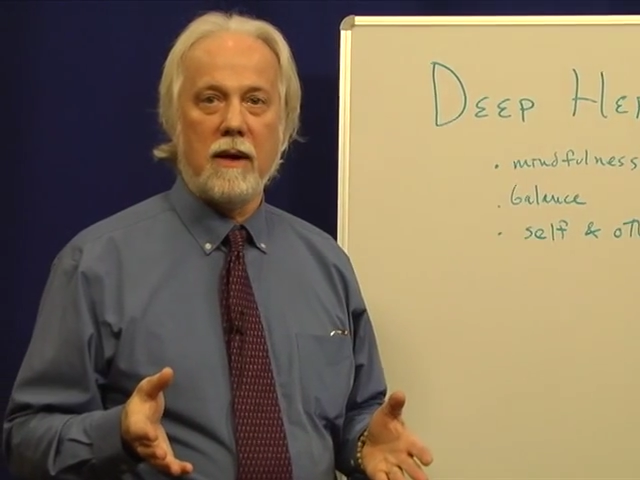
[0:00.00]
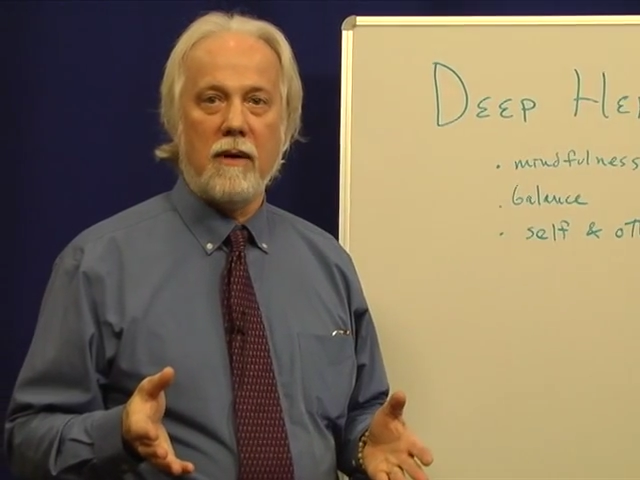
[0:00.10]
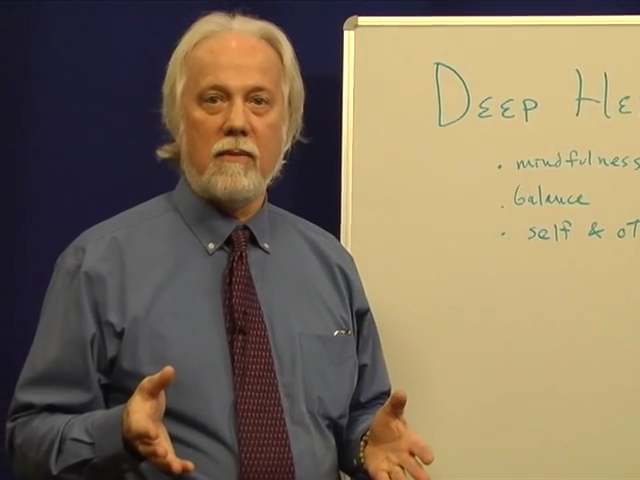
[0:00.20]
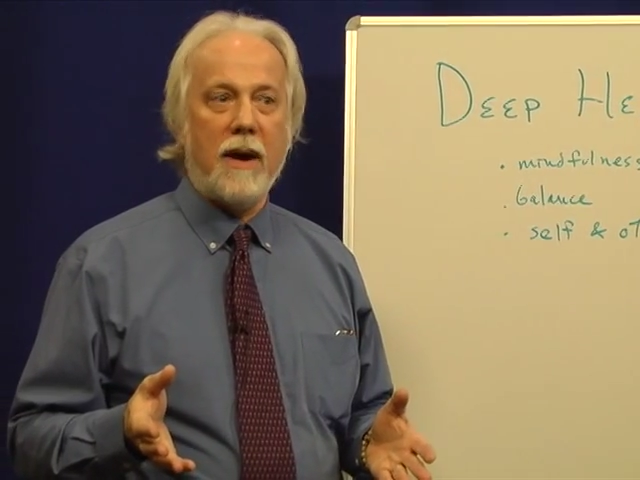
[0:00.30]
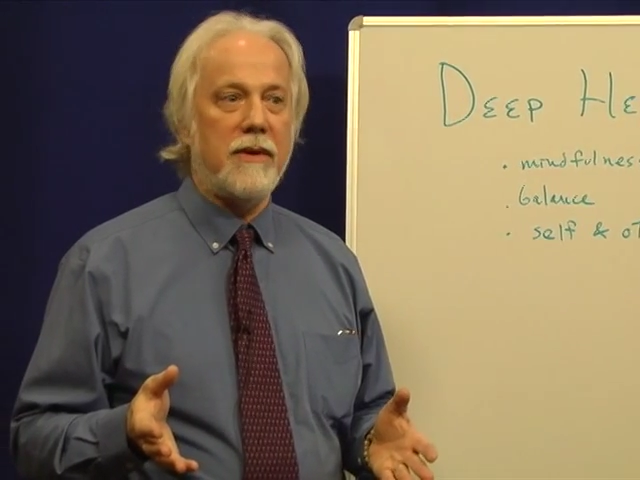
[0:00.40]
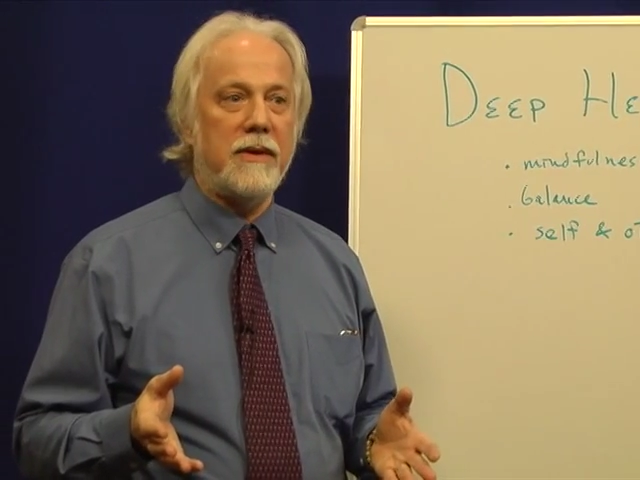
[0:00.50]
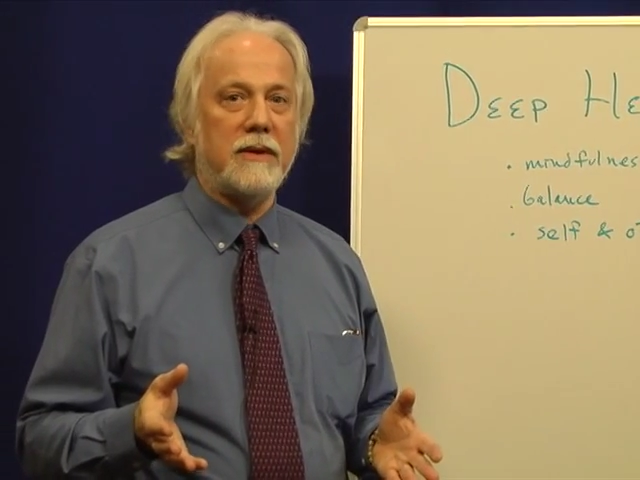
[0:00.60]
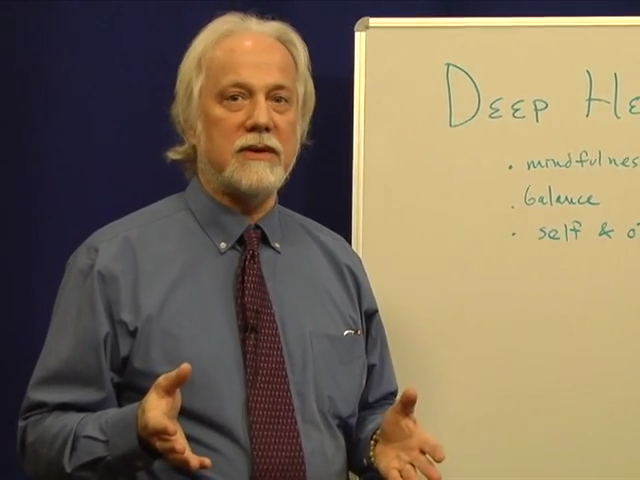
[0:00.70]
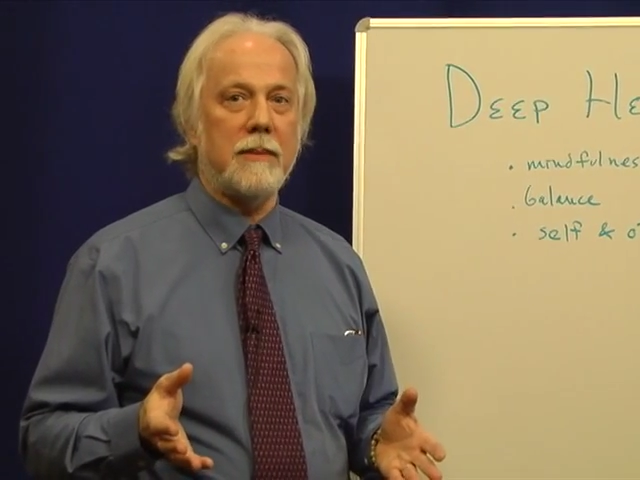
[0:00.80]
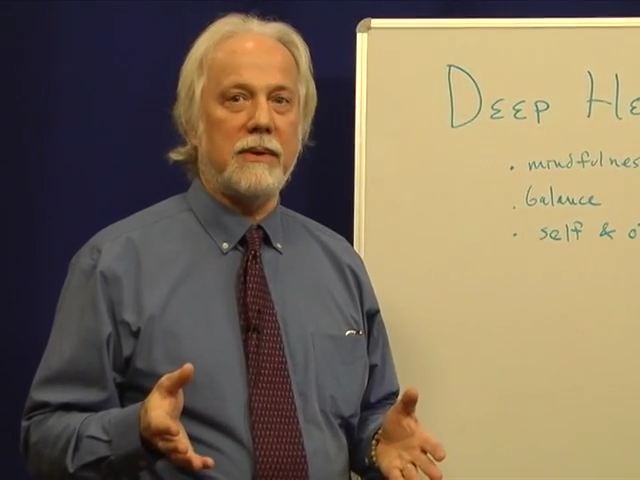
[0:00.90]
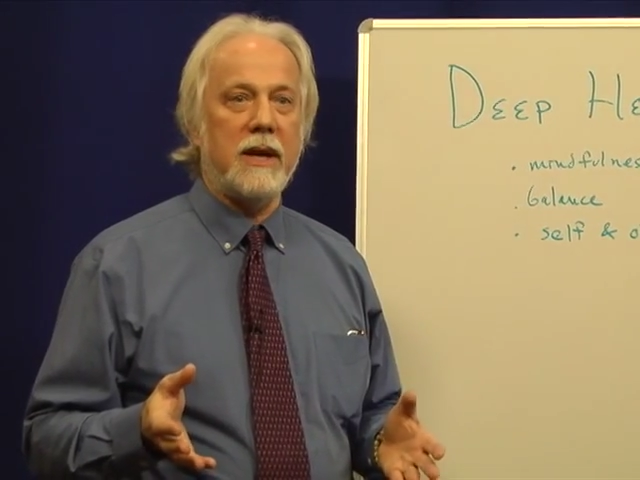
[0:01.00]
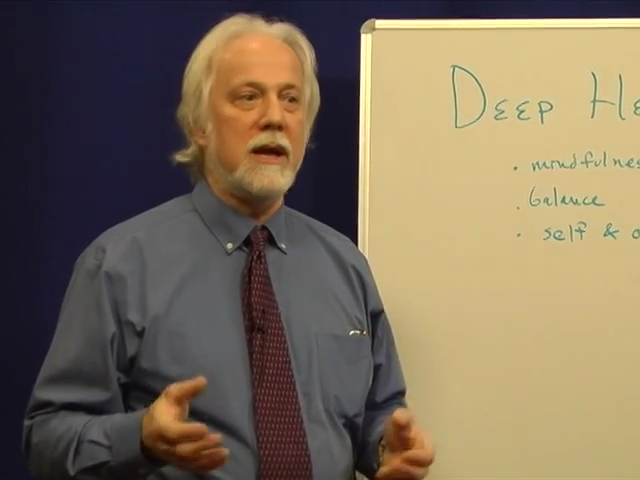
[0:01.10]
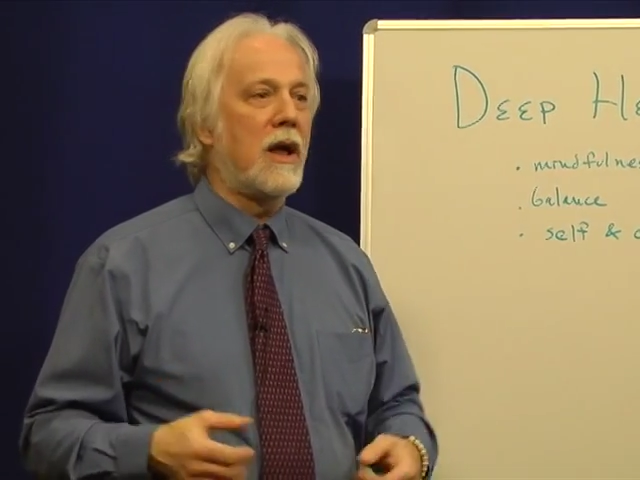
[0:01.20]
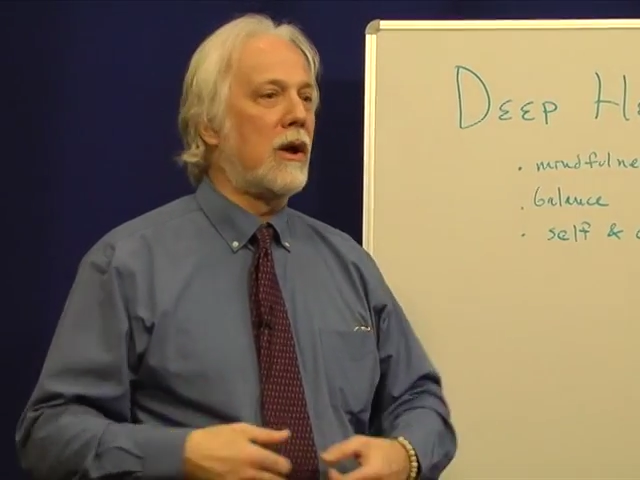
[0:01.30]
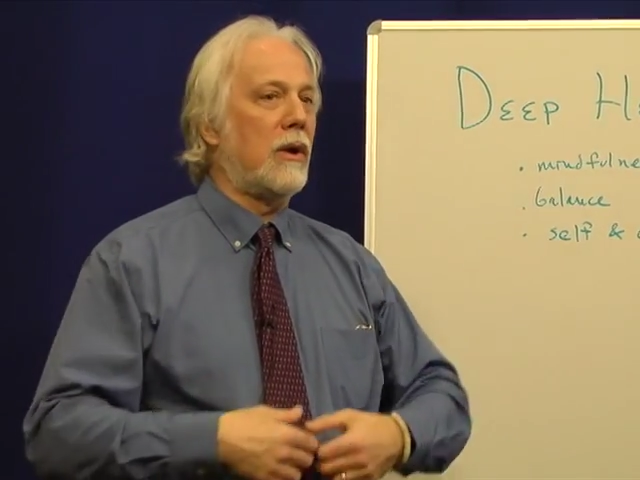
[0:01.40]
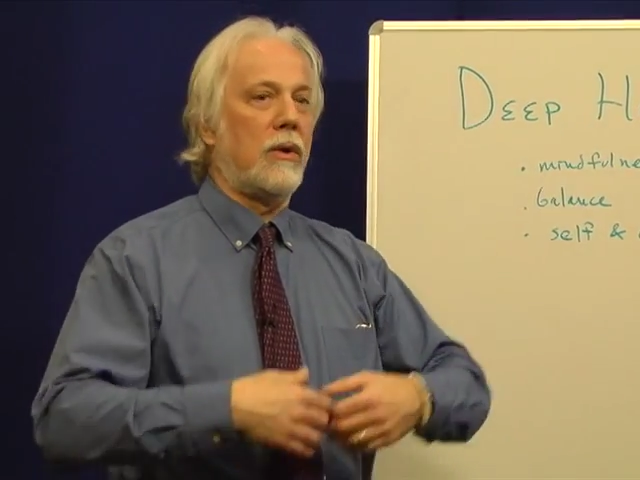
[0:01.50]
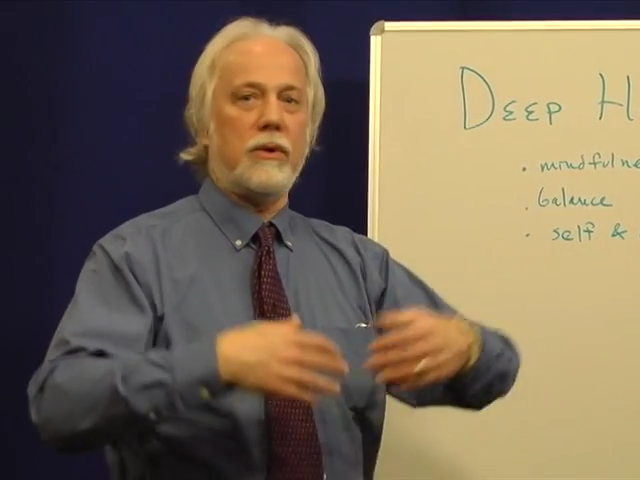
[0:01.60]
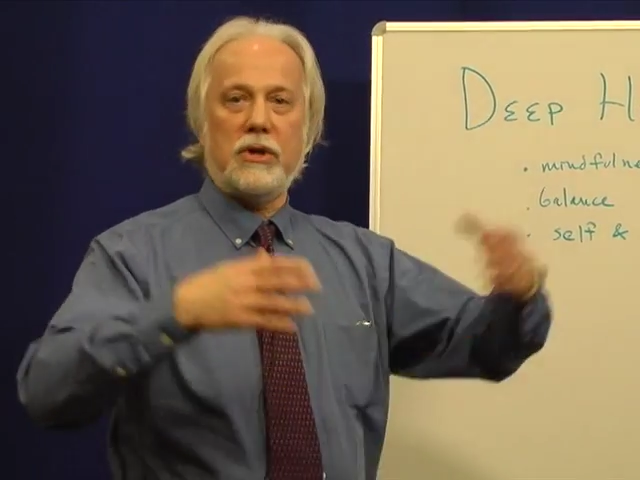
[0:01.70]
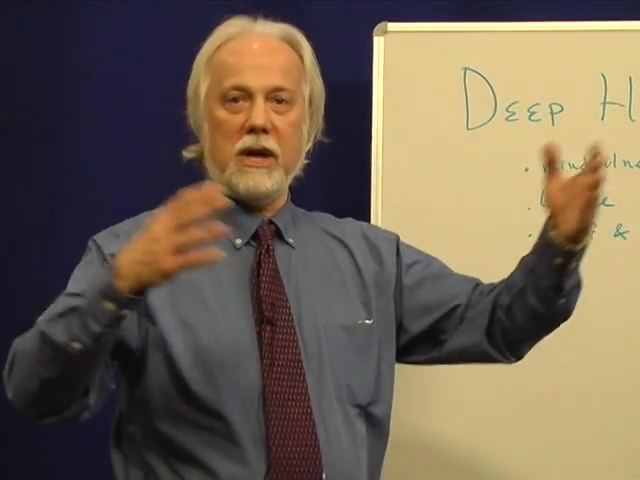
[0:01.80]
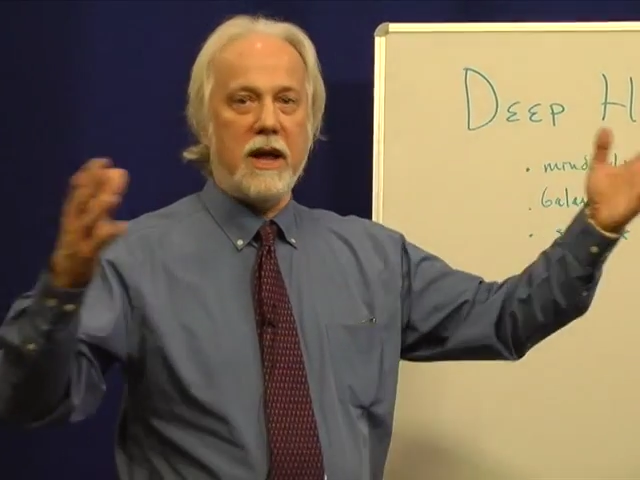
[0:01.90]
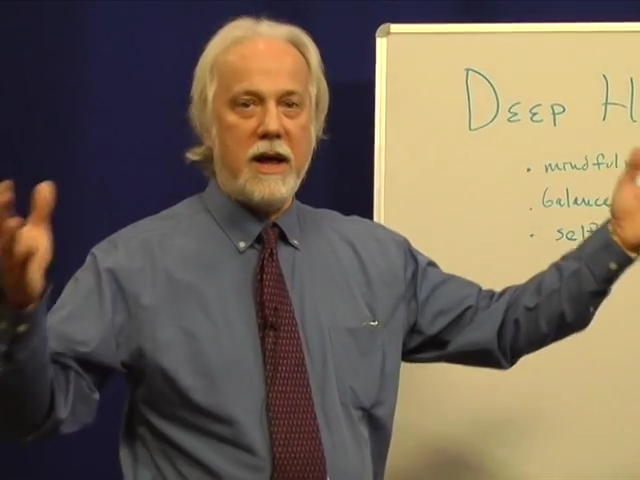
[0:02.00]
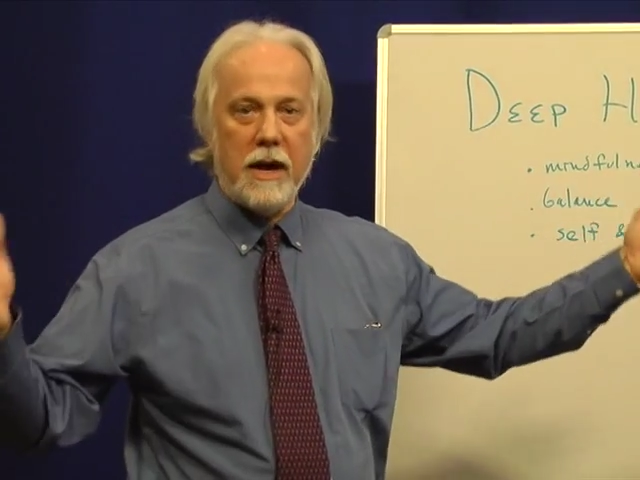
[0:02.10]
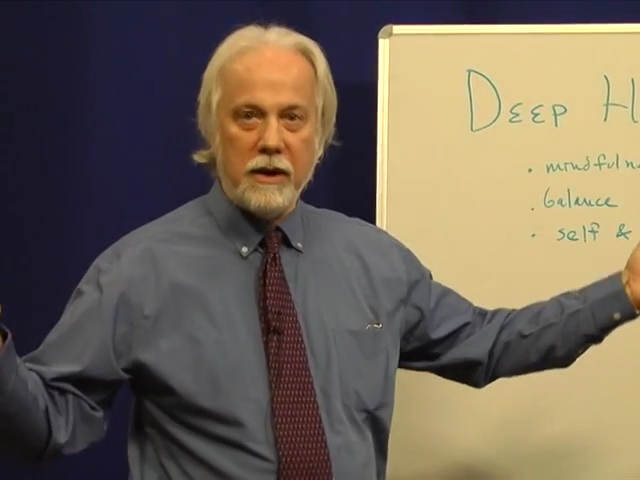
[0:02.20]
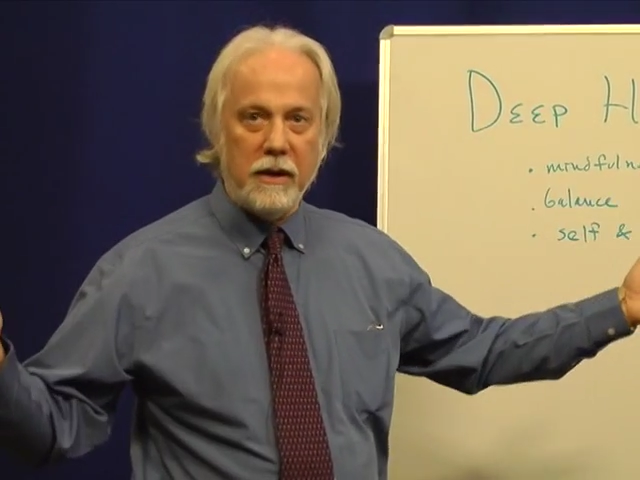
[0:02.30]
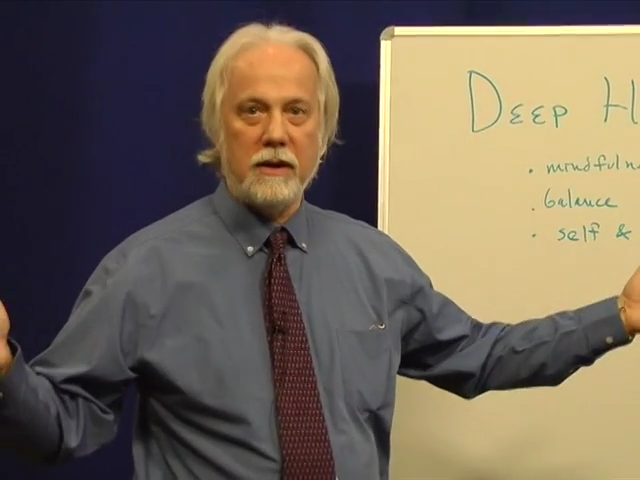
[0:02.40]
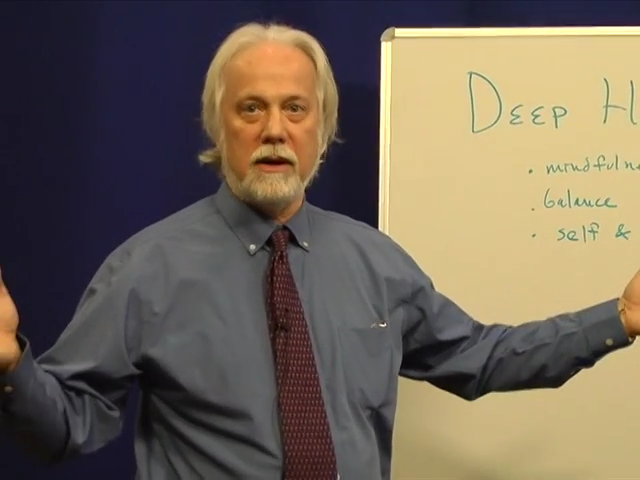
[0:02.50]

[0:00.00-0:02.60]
rather than simply lurching ahead,